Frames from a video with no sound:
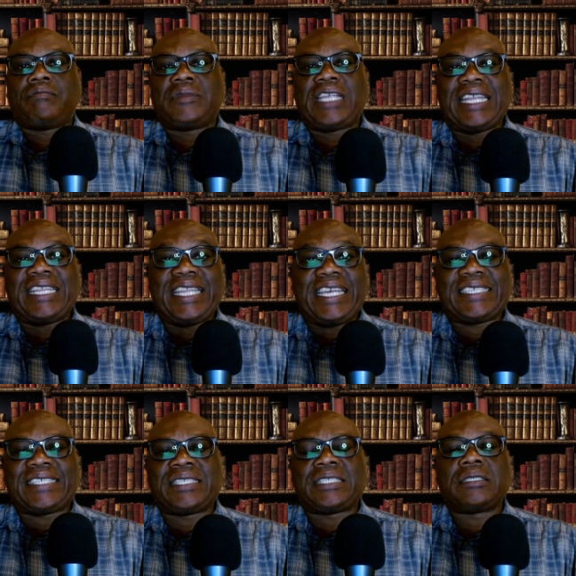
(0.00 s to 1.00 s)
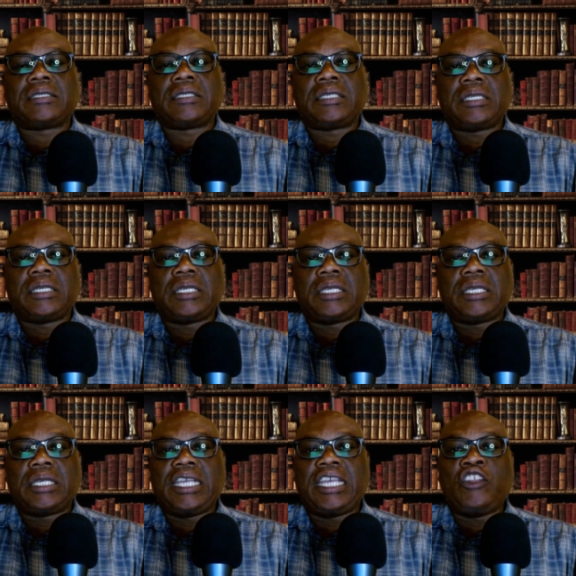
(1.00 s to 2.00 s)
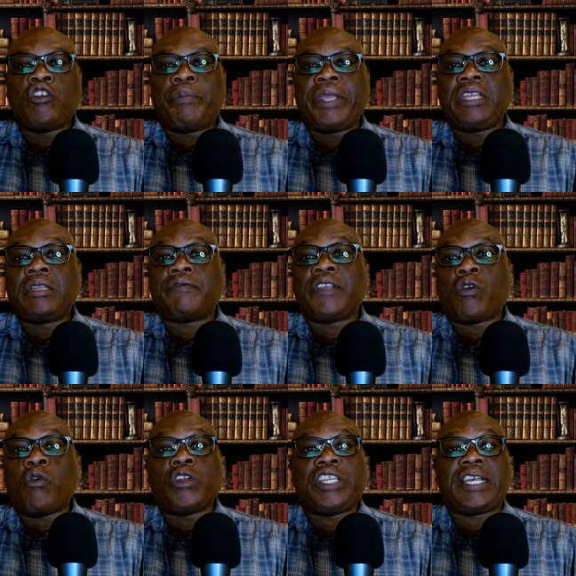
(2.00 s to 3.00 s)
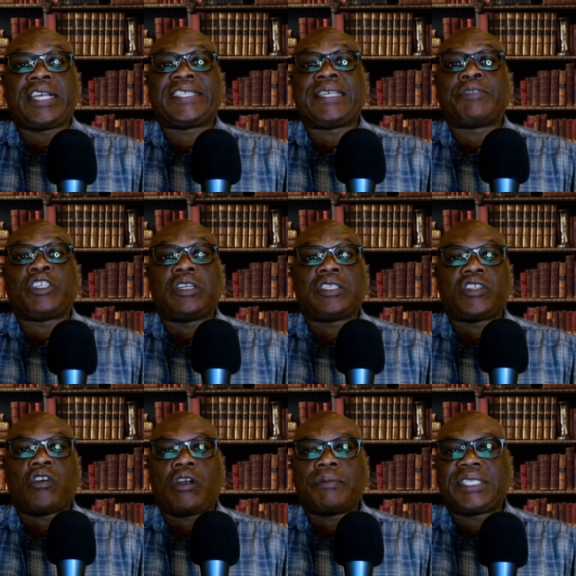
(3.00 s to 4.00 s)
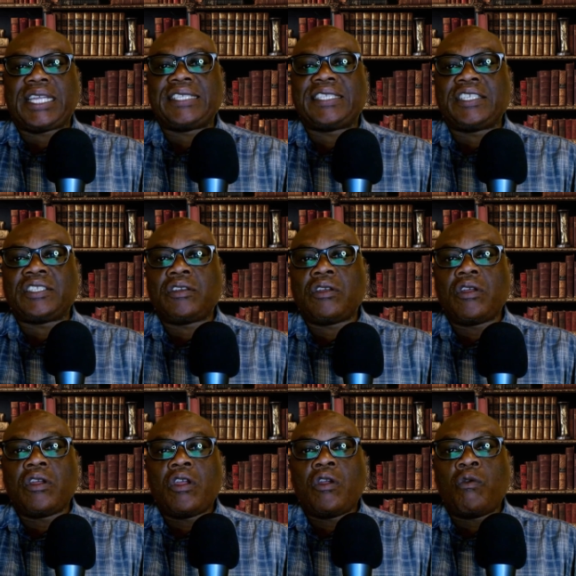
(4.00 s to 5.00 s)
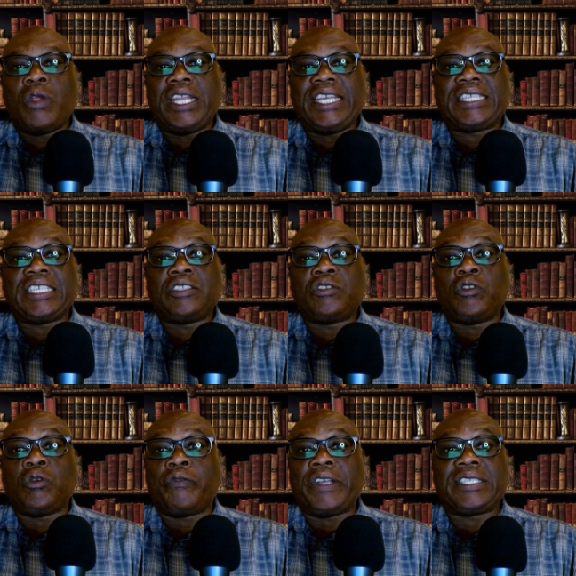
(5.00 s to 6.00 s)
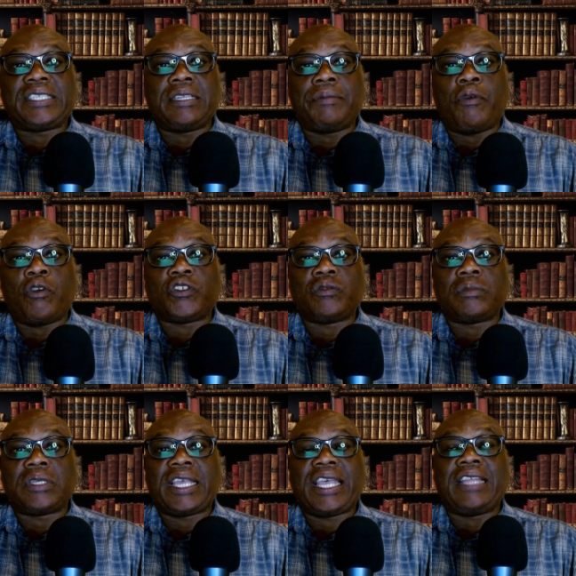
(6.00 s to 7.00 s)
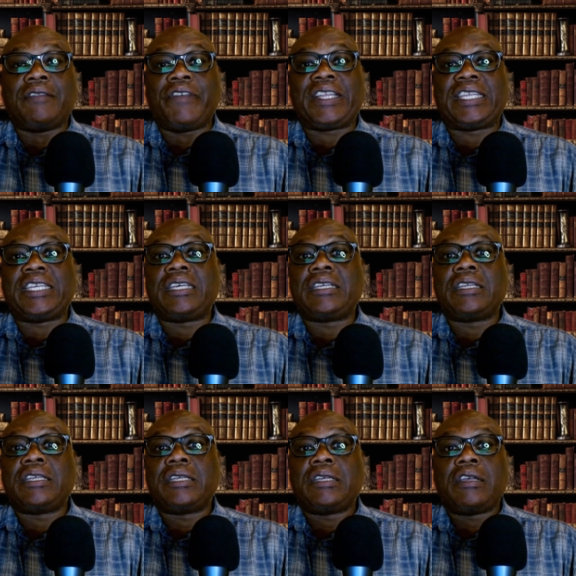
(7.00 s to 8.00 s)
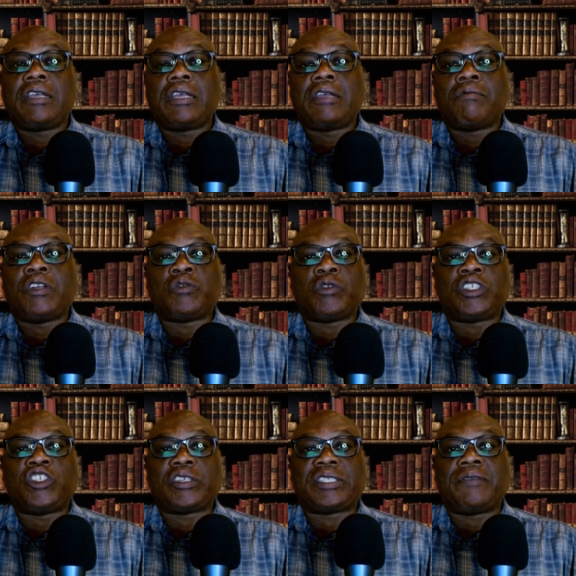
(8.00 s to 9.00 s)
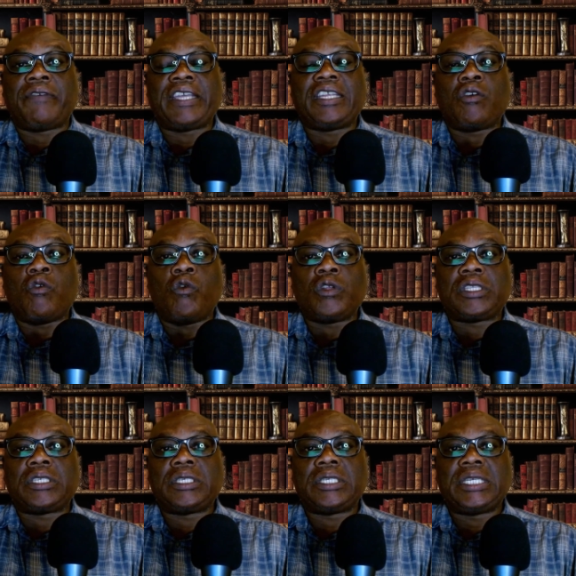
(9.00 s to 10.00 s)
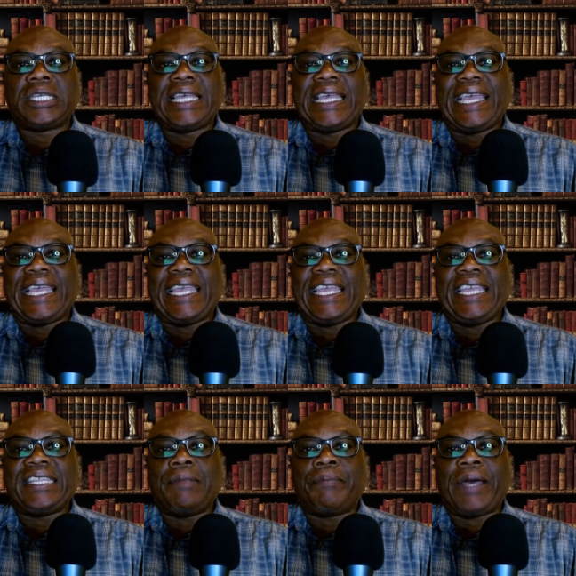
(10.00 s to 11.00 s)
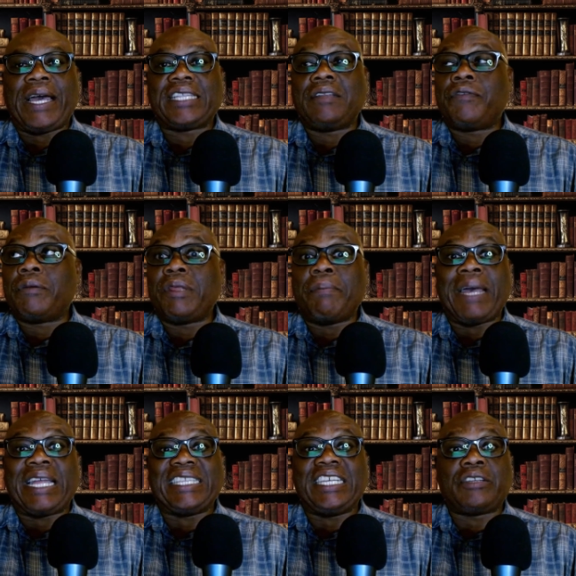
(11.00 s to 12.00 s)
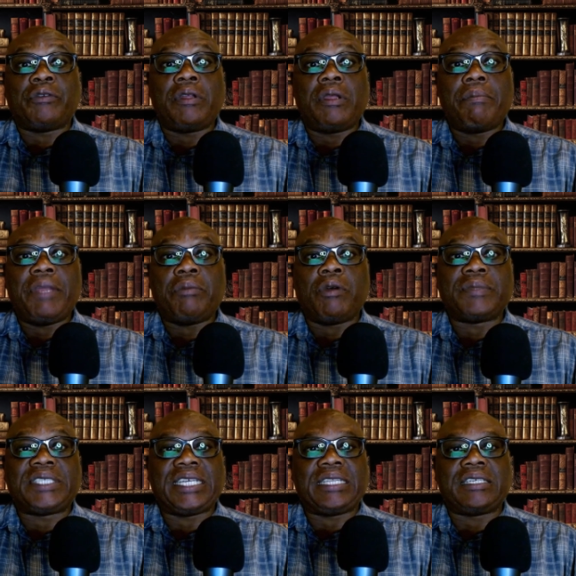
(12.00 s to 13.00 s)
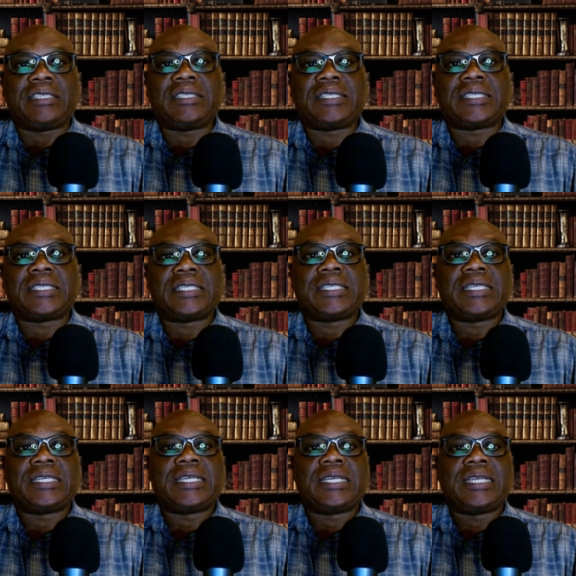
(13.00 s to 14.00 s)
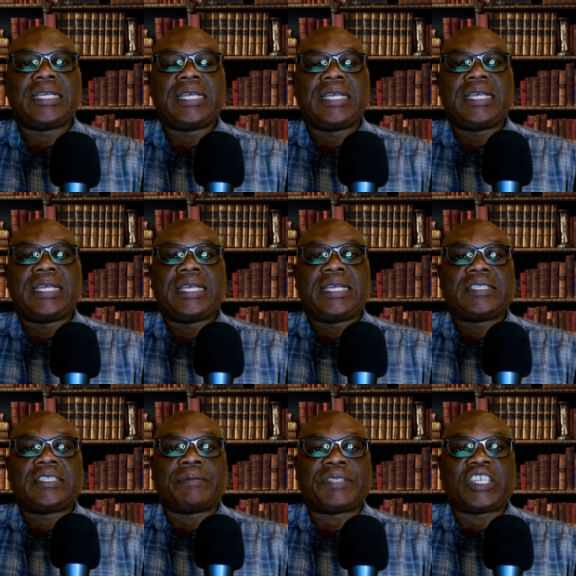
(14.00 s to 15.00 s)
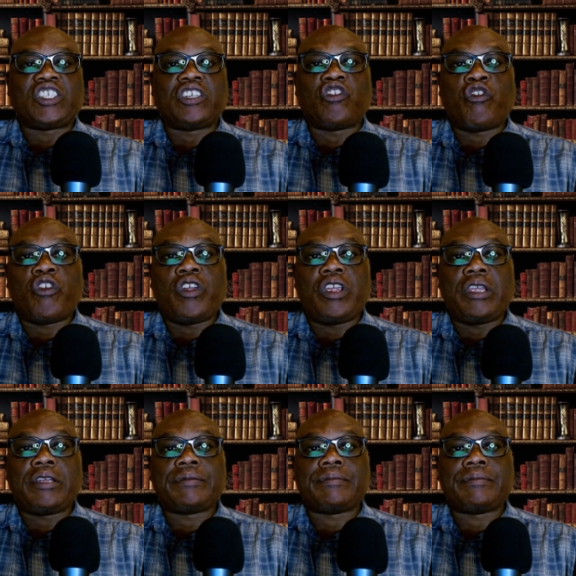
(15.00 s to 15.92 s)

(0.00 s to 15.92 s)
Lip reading: unless, in the opinion of the court, there are exceptional circumstances relating to the offense and the person convicted, which would justify the court in departing from the mandatory minimum sentence. Subsection 3,